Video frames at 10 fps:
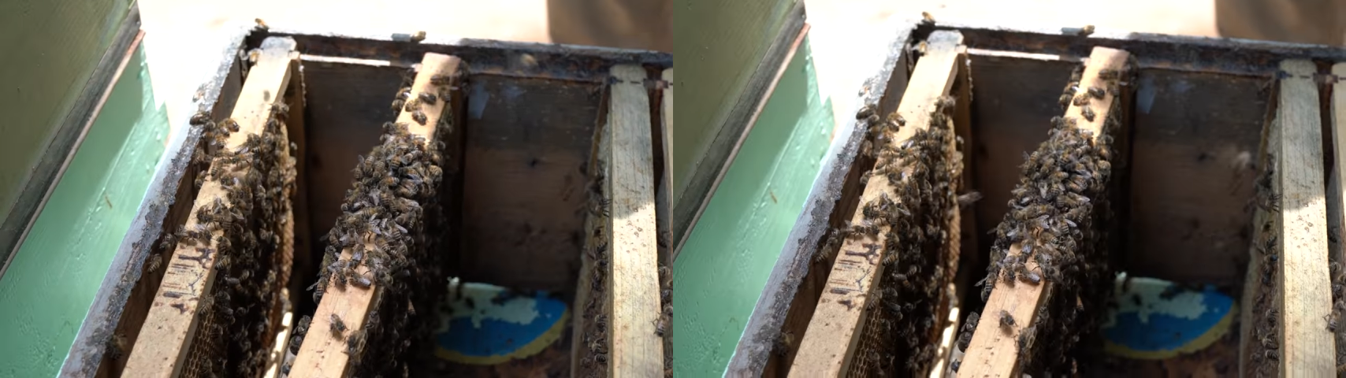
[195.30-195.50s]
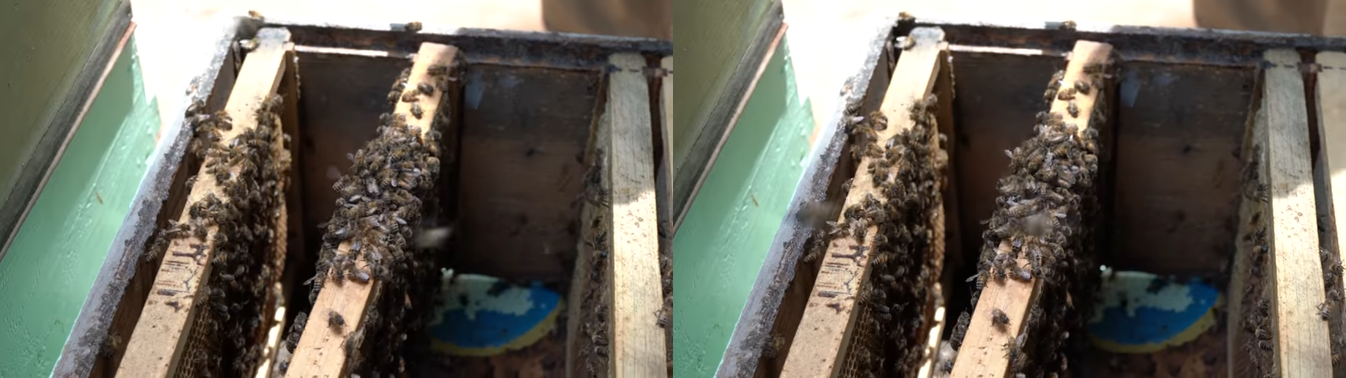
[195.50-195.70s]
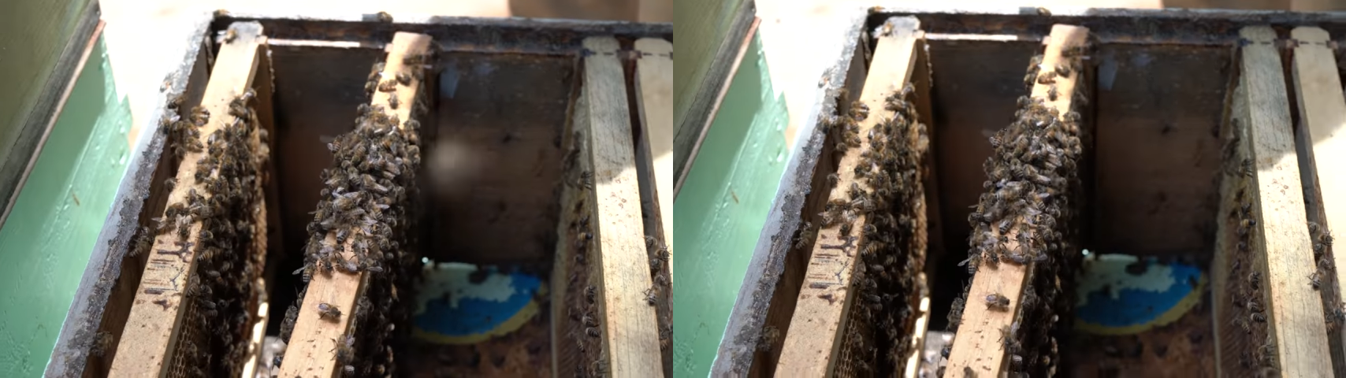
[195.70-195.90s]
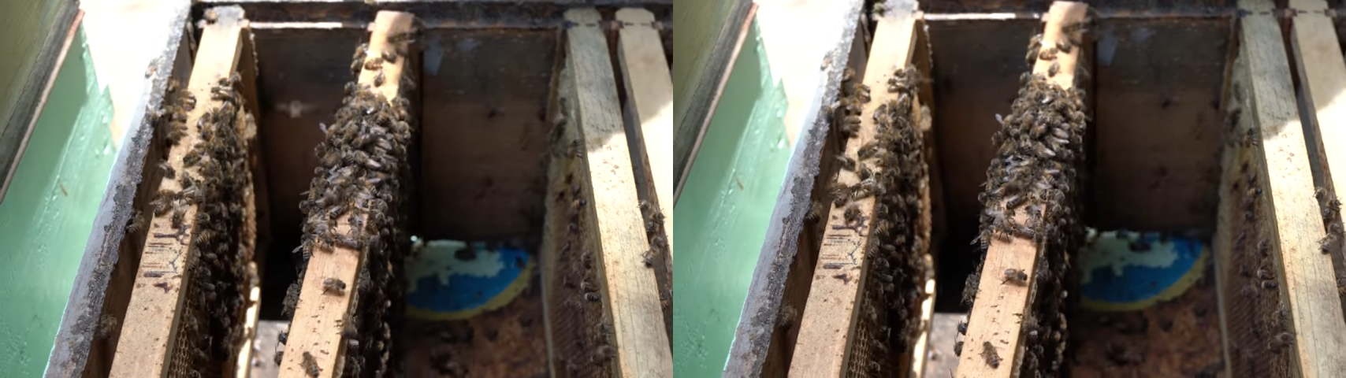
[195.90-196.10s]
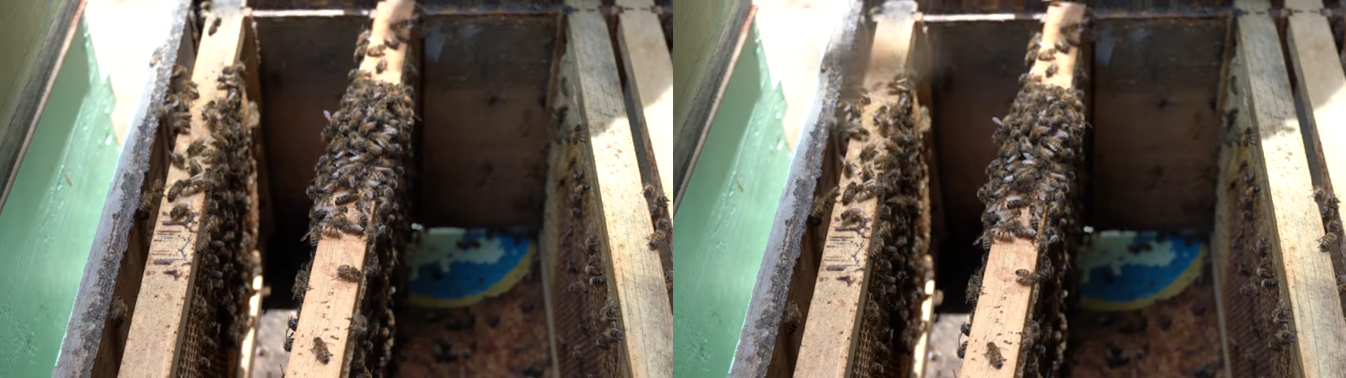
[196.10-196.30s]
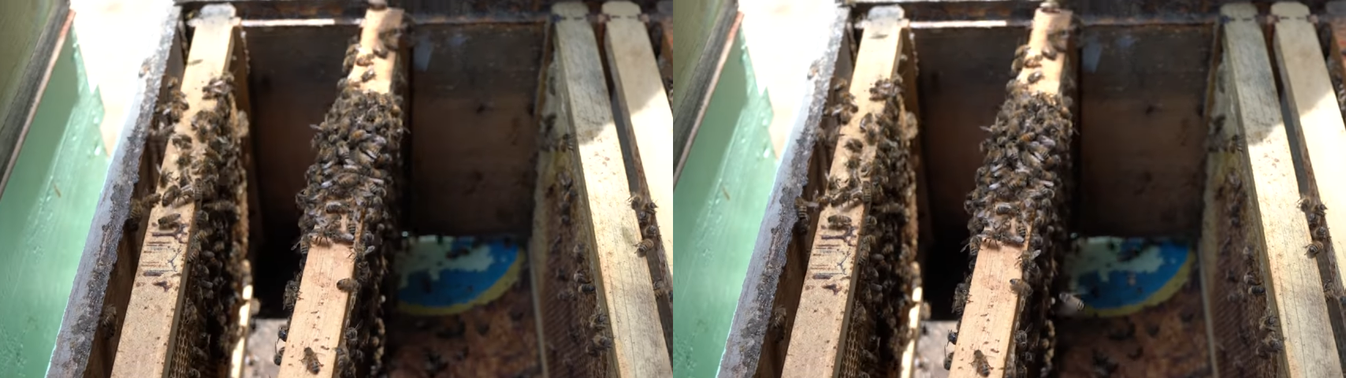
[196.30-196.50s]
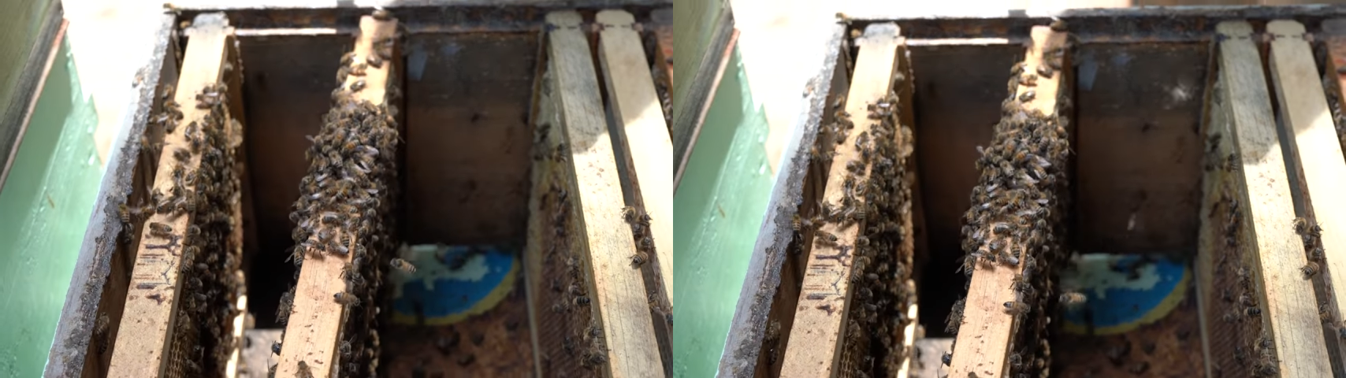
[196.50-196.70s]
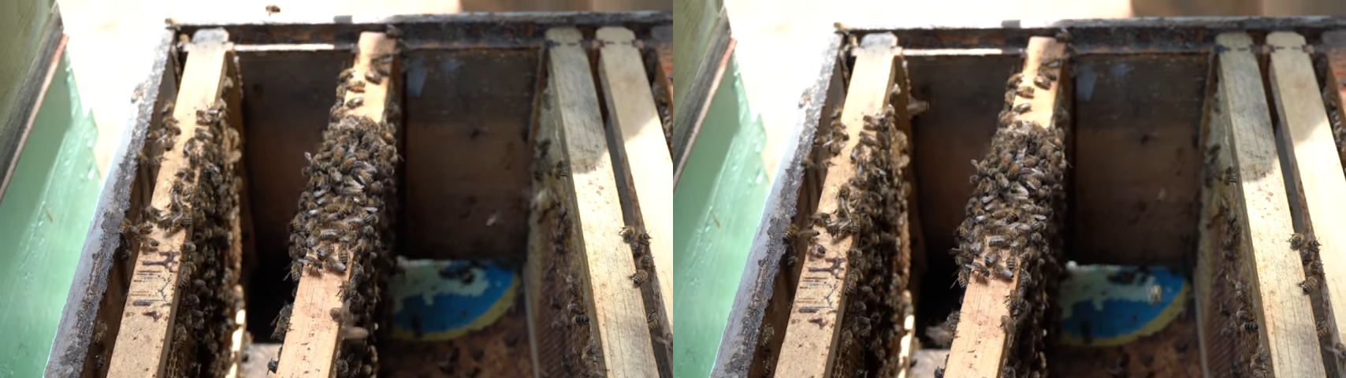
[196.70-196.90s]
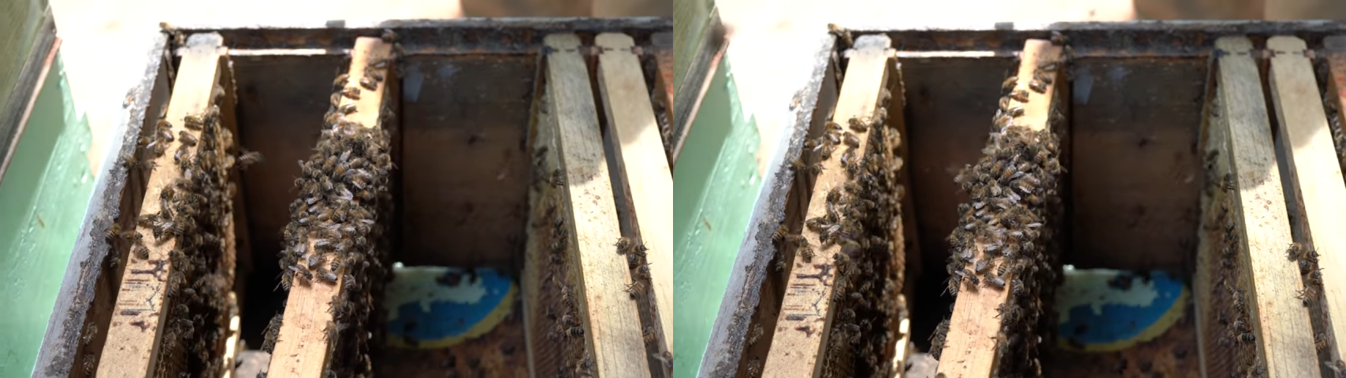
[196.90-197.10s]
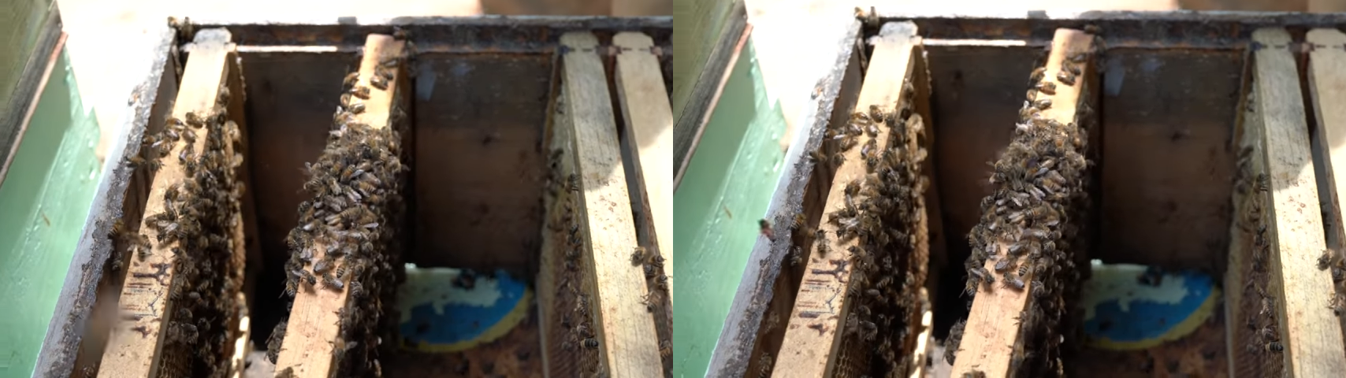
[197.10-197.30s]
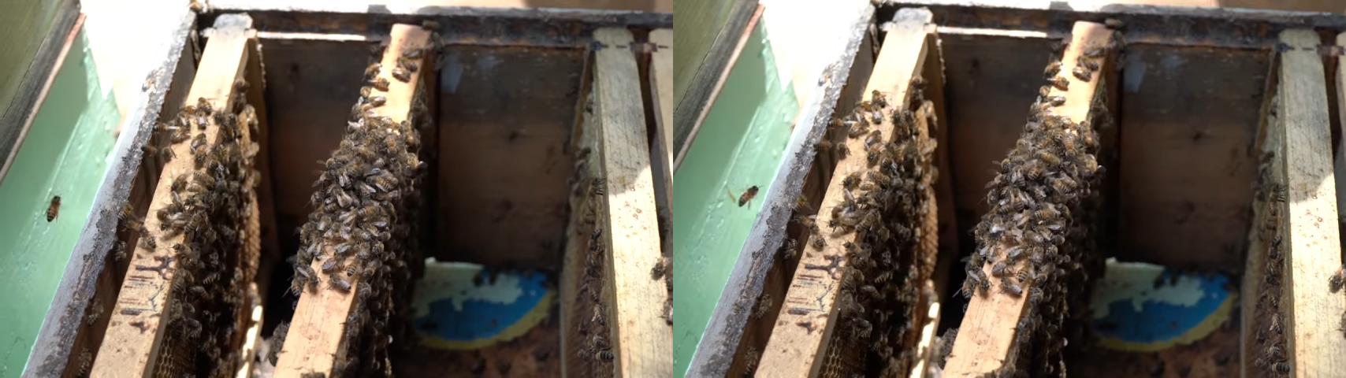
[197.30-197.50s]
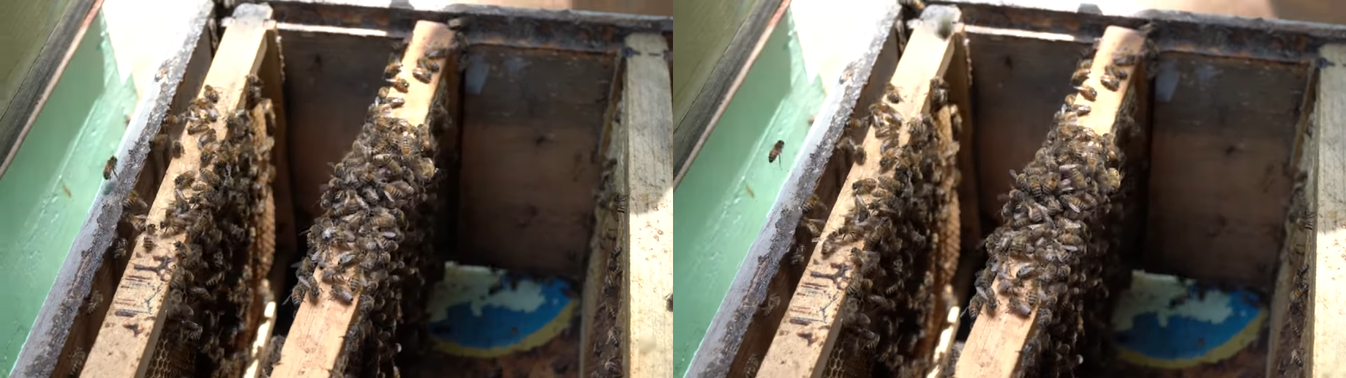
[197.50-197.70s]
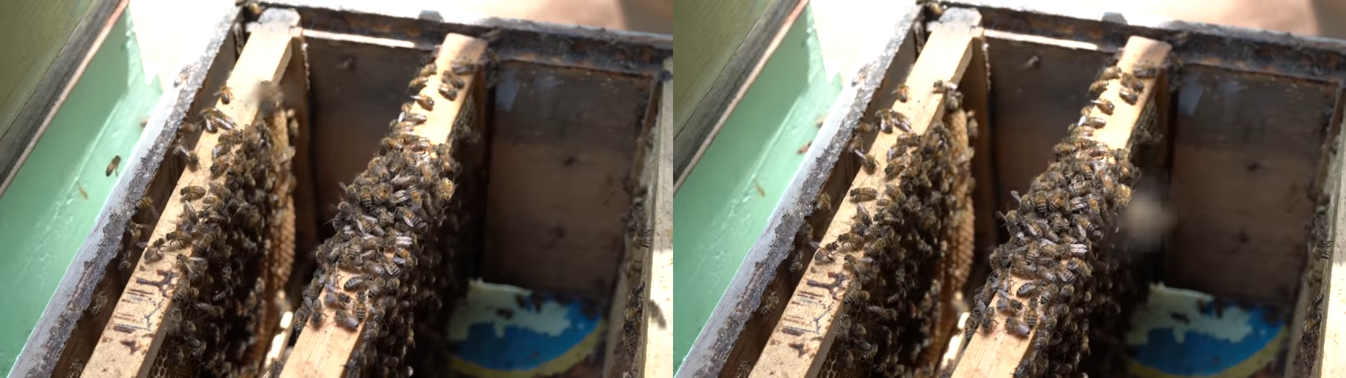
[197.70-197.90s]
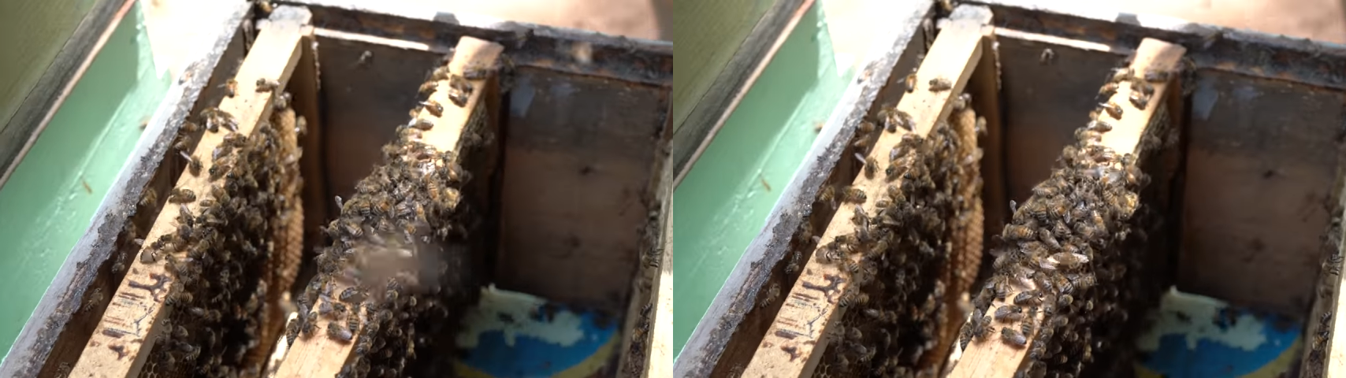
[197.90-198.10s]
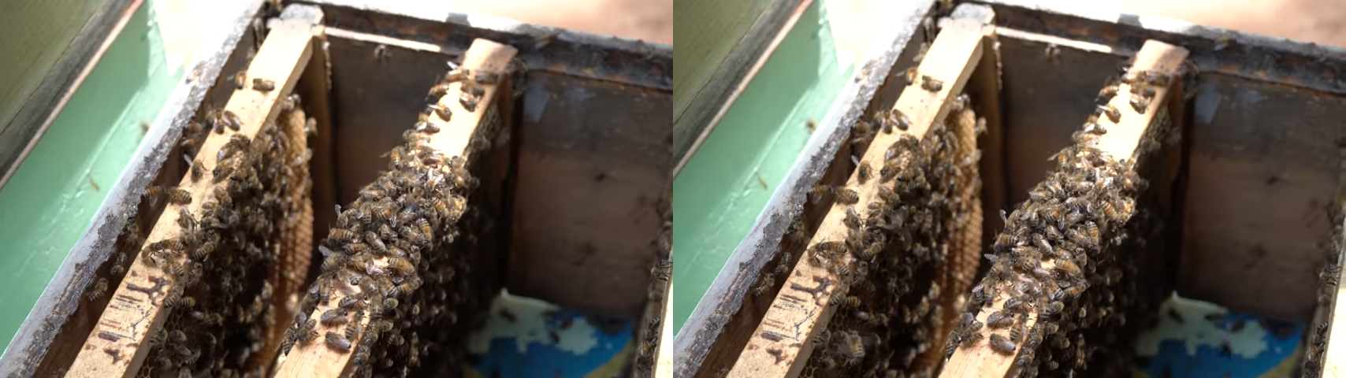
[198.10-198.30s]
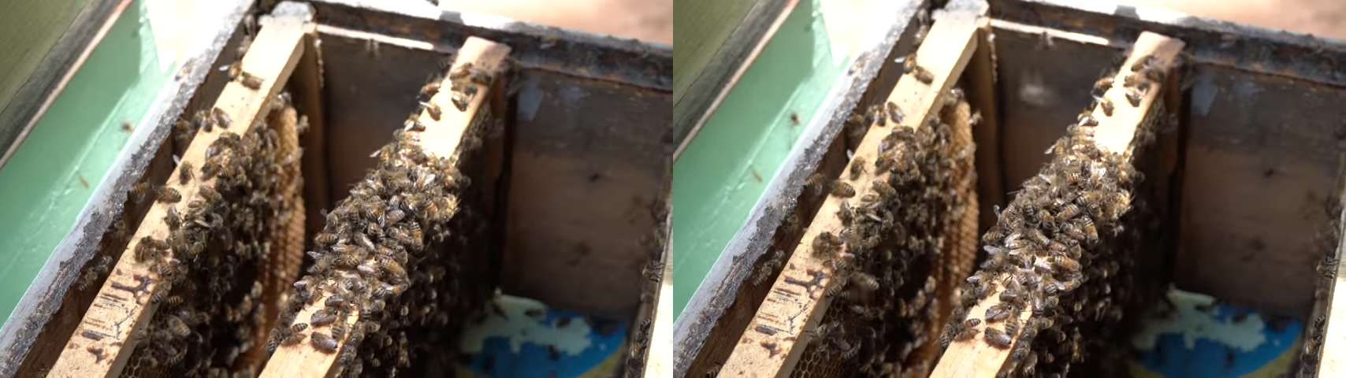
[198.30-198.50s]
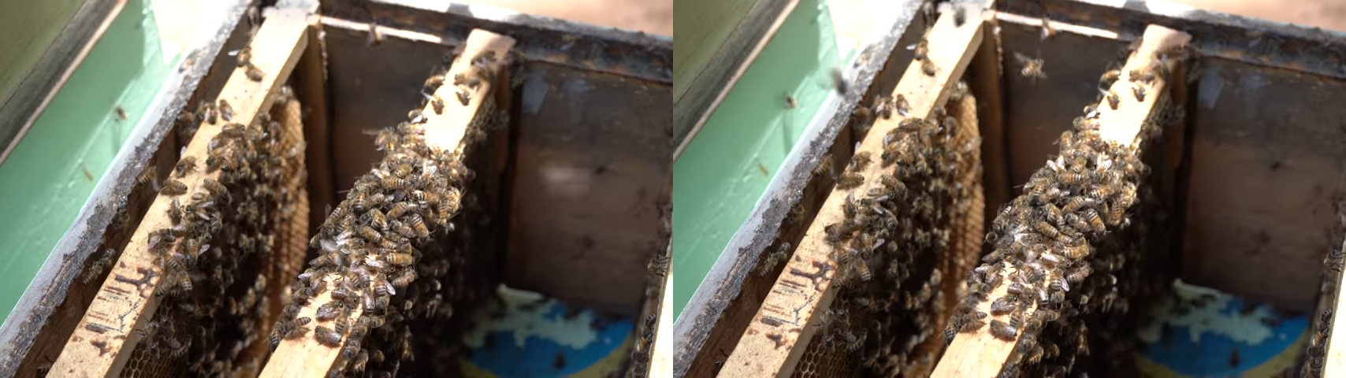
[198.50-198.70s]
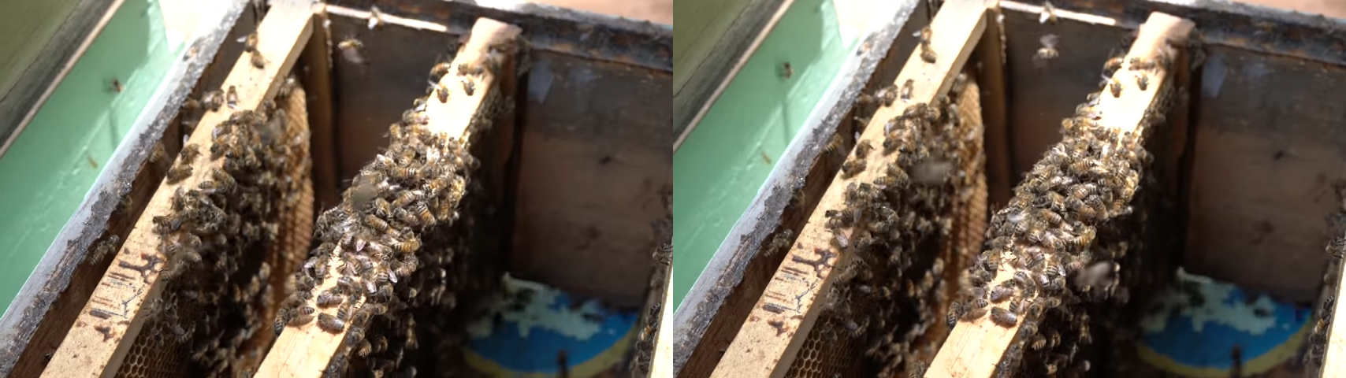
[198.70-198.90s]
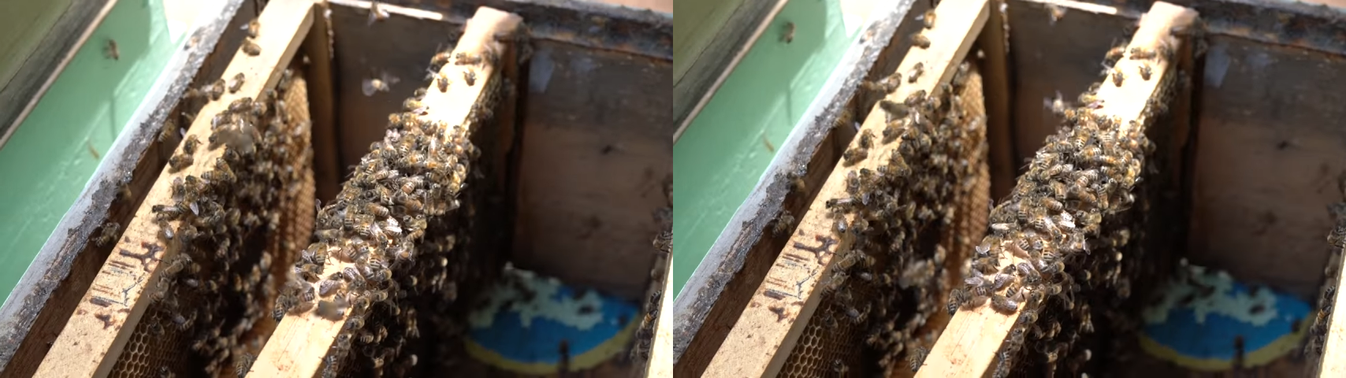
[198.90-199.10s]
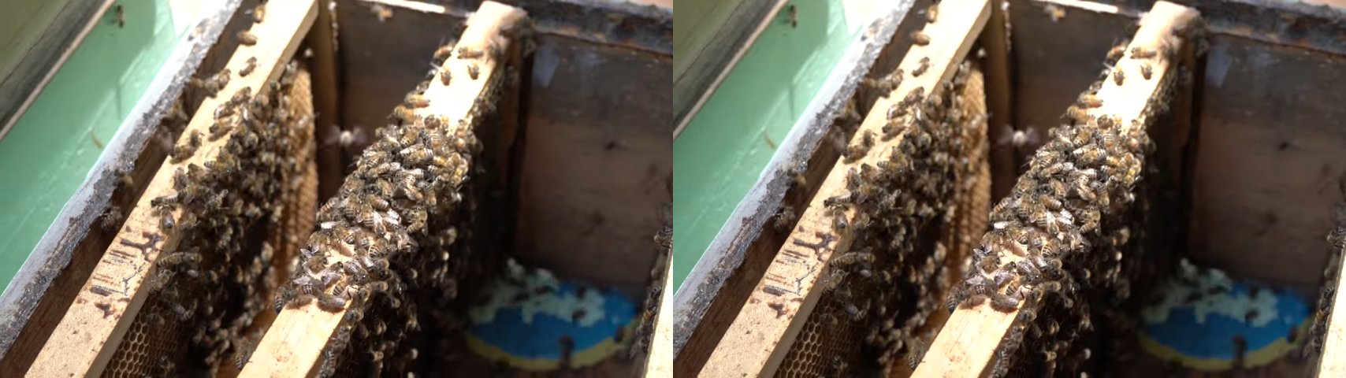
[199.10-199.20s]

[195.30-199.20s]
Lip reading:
(no speaker visible)